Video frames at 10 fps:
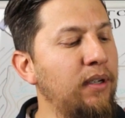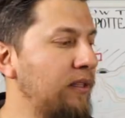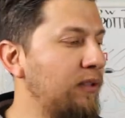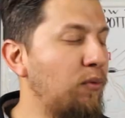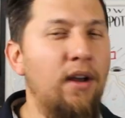
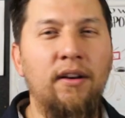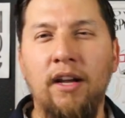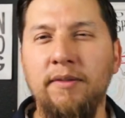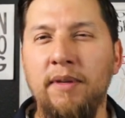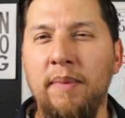The rod
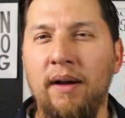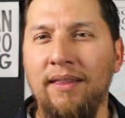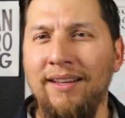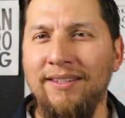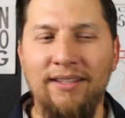cost me
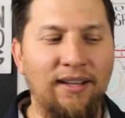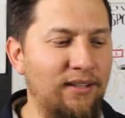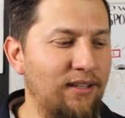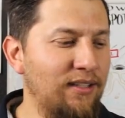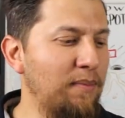about, I think
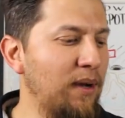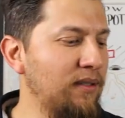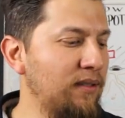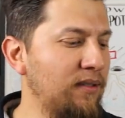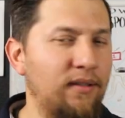like 60
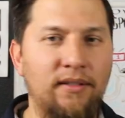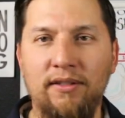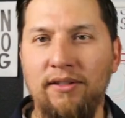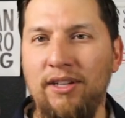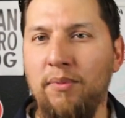bucks.
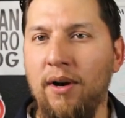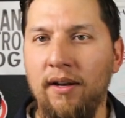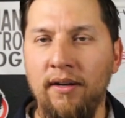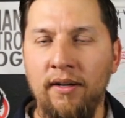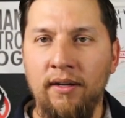It's cheap
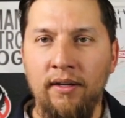rod.